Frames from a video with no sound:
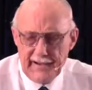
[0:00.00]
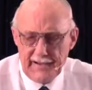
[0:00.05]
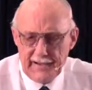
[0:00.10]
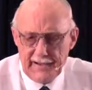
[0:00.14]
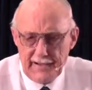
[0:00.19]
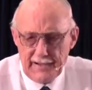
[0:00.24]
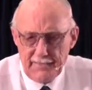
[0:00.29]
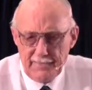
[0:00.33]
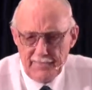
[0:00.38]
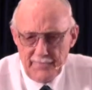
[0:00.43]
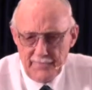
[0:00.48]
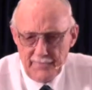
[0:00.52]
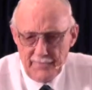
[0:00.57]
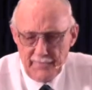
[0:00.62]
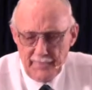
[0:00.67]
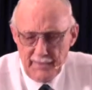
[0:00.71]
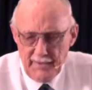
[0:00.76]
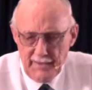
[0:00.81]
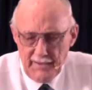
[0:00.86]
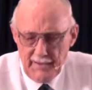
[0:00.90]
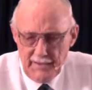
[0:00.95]
and
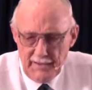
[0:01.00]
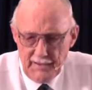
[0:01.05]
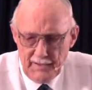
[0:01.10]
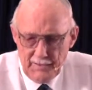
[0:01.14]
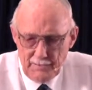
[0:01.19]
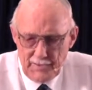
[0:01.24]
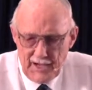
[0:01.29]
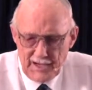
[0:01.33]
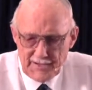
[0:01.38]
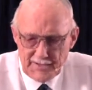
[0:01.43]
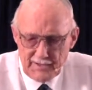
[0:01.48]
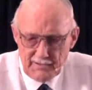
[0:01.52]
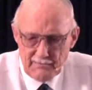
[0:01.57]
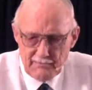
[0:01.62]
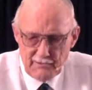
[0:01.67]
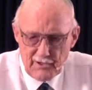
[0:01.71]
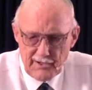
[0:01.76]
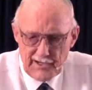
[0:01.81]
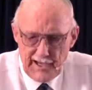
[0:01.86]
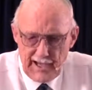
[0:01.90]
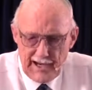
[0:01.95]

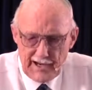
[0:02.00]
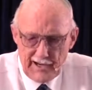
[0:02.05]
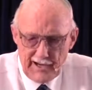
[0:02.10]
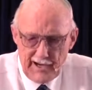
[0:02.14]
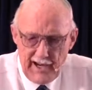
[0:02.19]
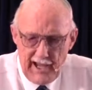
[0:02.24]
Pastor Roy